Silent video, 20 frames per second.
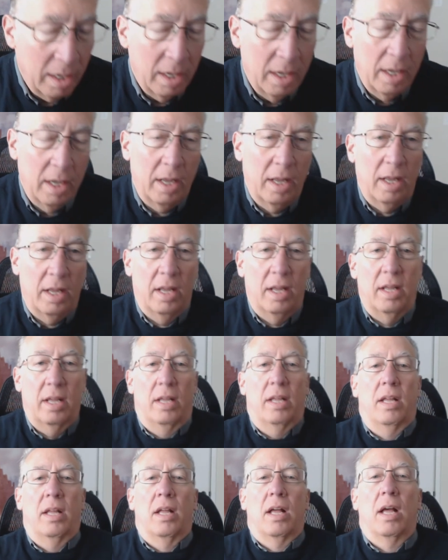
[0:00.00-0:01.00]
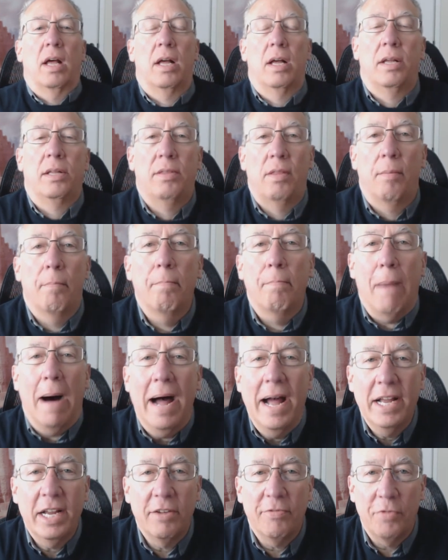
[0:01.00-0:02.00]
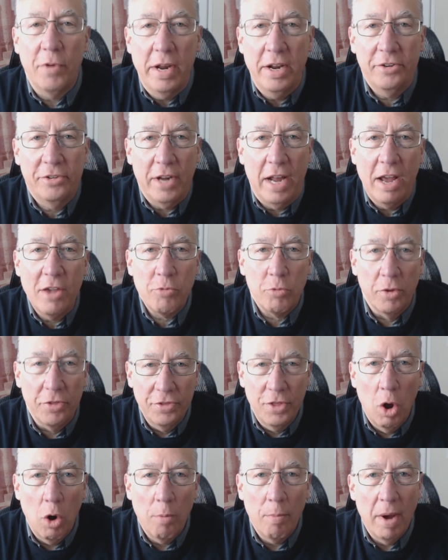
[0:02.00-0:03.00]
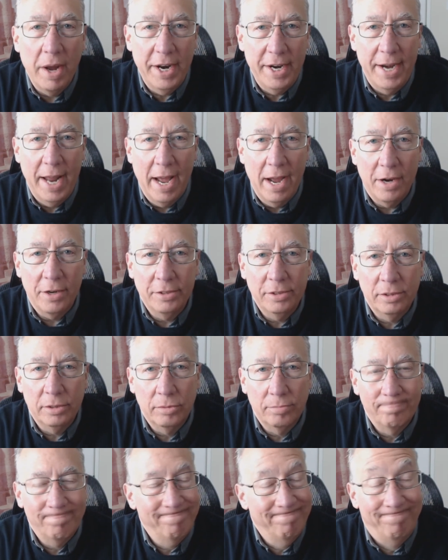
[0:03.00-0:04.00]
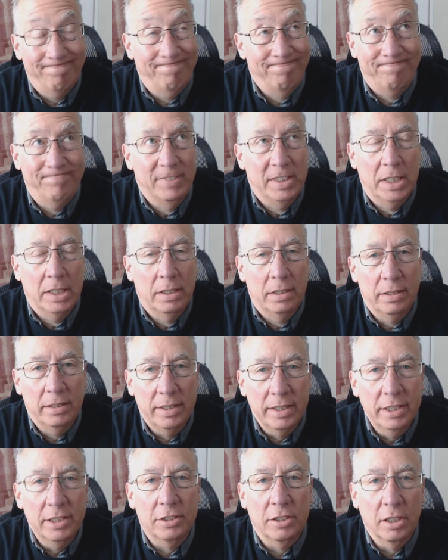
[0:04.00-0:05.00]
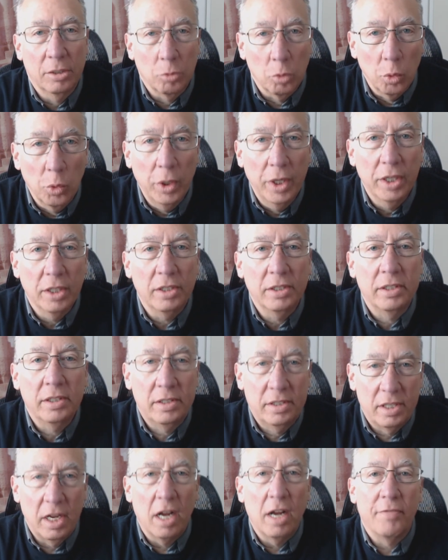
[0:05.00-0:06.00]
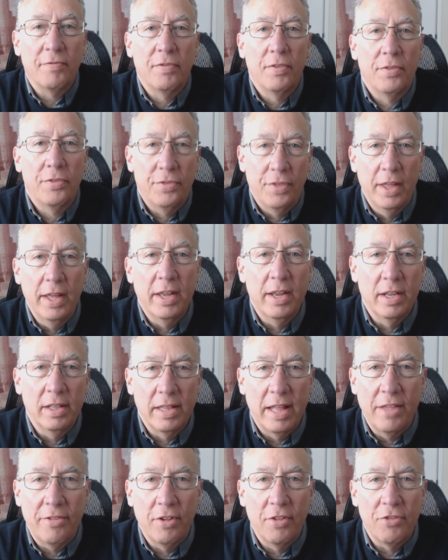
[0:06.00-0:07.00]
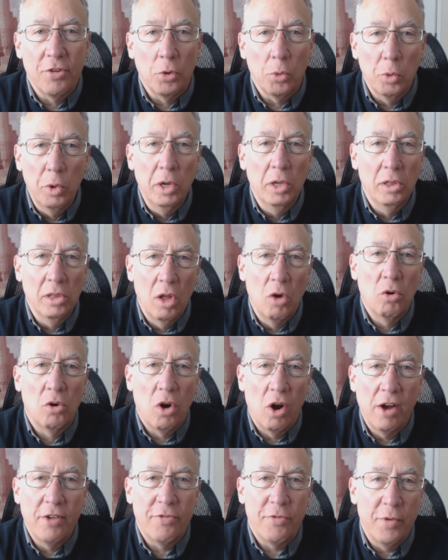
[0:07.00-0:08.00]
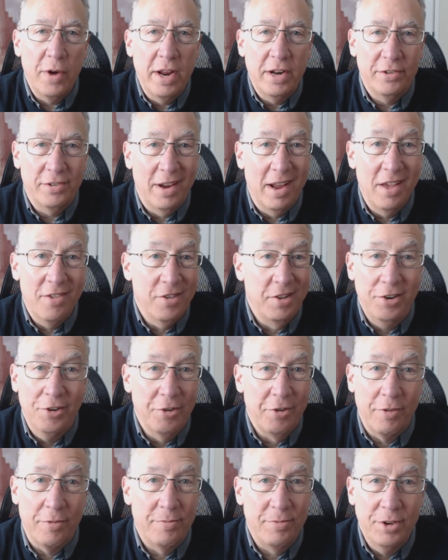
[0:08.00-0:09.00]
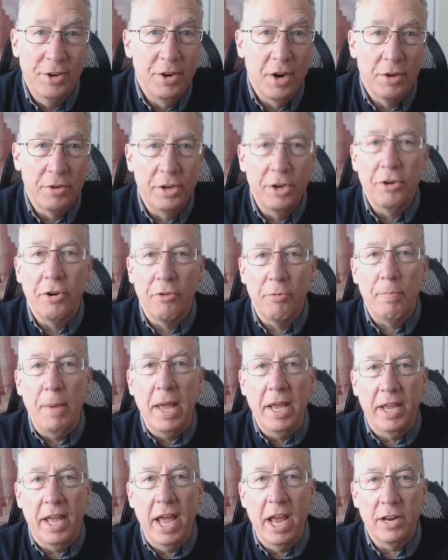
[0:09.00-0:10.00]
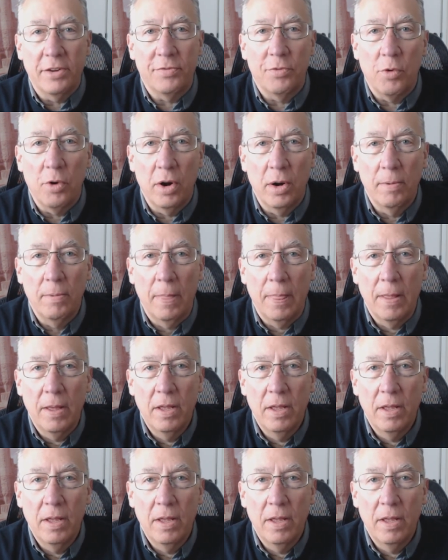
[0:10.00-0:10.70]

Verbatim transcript: bye. Buying a franchise with no money down is a real tough thing unless it's a real low cost franchise and you're just you know you're just paying cash for it.